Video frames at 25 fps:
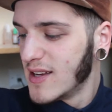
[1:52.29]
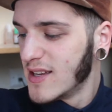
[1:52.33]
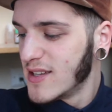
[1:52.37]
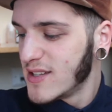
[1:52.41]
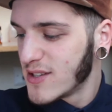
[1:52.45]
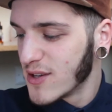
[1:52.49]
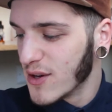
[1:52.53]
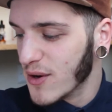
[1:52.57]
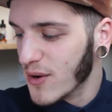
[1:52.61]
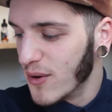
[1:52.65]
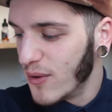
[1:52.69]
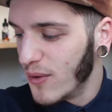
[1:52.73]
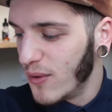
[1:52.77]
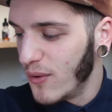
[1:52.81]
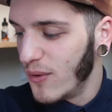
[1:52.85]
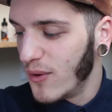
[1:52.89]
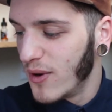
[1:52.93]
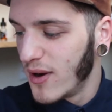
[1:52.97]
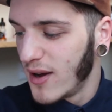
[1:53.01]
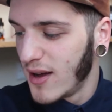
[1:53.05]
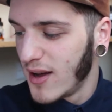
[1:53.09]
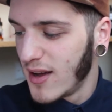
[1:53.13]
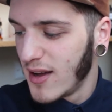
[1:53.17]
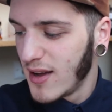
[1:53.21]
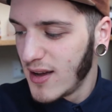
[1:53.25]

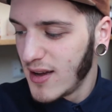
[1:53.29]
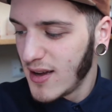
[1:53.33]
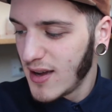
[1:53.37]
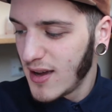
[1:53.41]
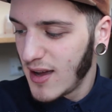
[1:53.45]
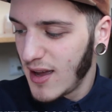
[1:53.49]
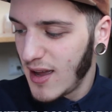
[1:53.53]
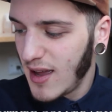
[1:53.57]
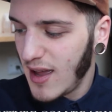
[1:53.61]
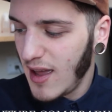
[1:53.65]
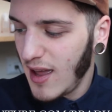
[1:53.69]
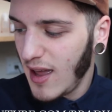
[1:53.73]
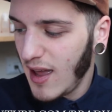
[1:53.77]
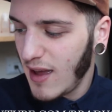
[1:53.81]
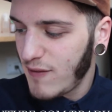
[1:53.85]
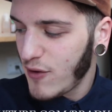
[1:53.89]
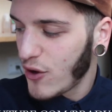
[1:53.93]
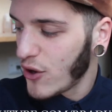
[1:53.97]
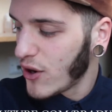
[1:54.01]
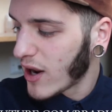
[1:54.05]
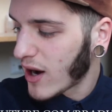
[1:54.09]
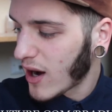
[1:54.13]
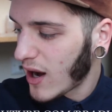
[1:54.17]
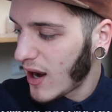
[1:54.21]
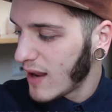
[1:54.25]
So if
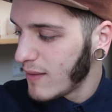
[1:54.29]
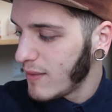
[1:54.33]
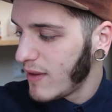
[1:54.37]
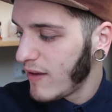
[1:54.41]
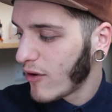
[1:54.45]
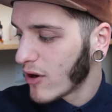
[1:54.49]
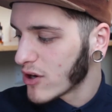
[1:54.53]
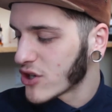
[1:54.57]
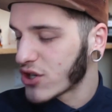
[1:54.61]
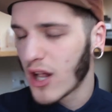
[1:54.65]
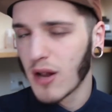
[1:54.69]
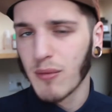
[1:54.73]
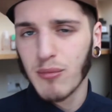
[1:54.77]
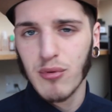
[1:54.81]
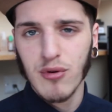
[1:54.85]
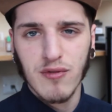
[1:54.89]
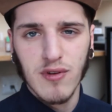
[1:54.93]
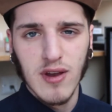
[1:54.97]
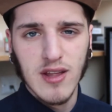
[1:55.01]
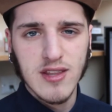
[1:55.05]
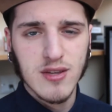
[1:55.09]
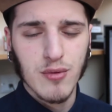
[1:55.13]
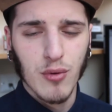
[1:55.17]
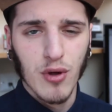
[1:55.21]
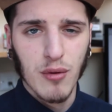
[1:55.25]
you're going to claim that you've got child-proof
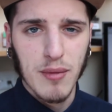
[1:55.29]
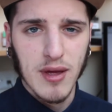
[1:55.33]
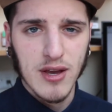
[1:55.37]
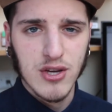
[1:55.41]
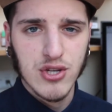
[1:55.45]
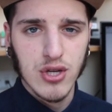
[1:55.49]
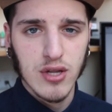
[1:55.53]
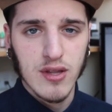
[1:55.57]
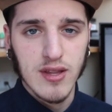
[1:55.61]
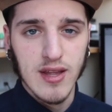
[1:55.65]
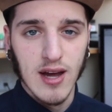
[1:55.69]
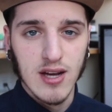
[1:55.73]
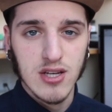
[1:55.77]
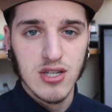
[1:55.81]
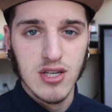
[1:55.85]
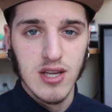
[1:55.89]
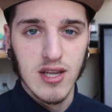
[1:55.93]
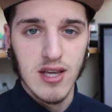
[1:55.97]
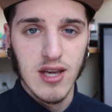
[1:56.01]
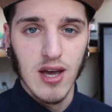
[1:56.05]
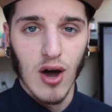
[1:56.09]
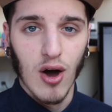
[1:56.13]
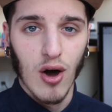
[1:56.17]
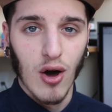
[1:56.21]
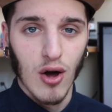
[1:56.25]
lids, you want to make sure they
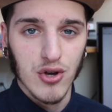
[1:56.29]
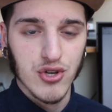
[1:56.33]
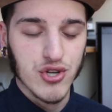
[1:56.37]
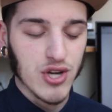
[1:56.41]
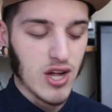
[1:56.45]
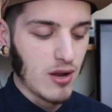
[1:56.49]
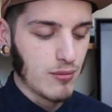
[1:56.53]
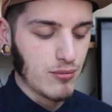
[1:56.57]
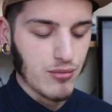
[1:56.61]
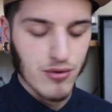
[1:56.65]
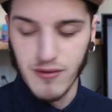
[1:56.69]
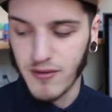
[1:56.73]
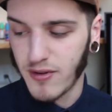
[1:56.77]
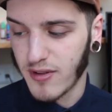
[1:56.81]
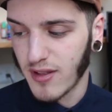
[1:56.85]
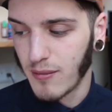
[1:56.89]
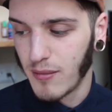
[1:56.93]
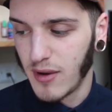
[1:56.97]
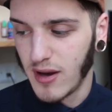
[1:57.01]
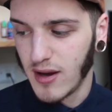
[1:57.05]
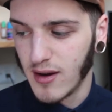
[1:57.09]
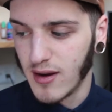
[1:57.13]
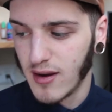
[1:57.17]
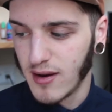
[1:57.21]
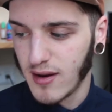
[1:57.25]
actually are child-proof, because I
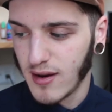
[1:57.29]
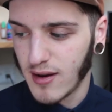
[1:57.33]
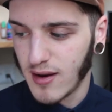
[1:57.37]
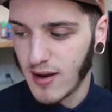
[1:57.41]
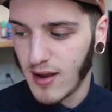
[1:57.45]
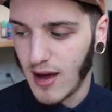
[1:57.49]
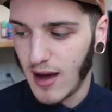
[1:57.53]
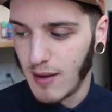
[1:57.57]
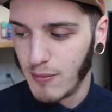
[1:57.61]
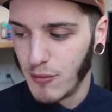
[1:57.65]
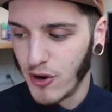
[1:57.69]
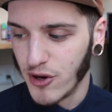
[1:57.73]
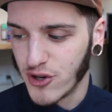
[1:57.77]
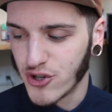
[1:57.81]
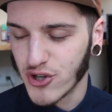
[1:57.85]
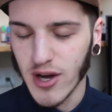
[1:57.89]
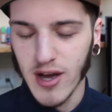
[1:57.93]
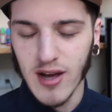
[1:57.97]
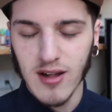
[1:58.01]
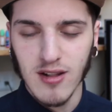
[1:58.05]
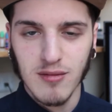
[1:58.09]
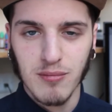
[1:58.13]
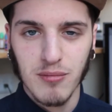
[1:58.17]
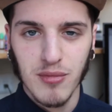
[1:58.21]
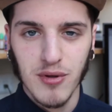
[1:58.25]
mean, I'm not a
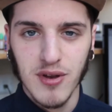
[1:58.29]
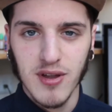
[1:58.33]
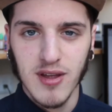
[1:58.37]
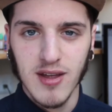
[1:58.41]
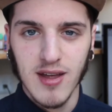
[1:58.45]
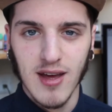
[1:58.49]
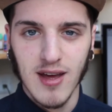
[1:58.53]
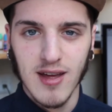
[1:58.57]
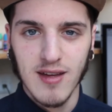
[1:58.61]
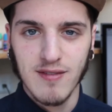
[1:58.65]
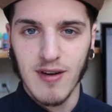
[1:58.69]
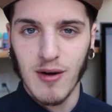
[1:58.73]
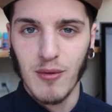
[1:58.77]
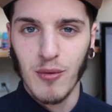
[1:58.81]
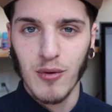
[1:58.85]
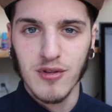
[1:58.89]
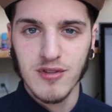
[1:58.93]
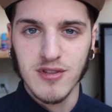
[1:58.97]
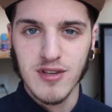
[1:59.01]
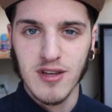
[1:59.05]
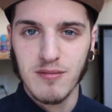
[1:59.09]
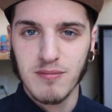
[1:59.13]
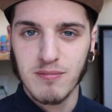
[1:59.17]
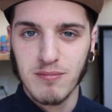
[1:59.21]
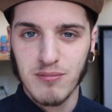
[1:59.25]
child, but if I
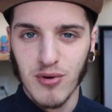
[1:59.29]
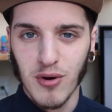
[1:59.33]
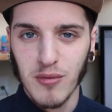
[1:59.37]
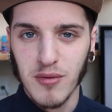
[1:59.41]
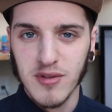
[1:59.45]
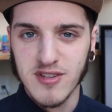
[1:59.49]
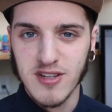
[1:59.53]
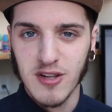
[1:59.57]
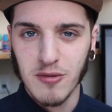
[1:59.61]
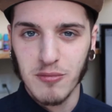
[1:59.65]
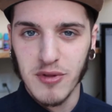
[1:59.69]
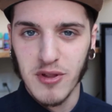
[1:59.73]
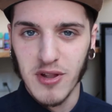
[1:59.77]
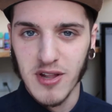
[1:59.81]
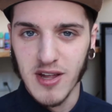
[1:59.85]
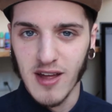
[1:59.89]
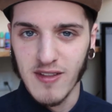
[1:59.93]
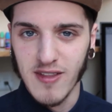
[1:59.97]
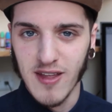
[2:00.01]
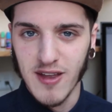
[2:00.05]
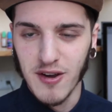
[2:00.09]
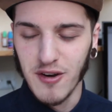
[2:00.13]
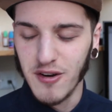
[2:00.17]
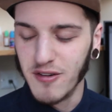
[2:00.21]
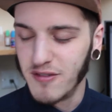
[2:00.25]
was, I'd probably still be able to
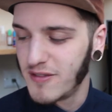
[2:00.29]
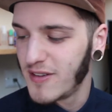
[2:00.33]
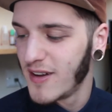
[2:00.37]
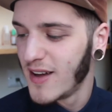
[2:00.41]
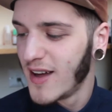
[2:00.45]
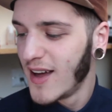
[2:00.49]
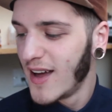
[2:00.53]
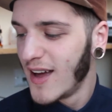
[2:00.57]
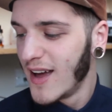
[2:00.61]
get that off.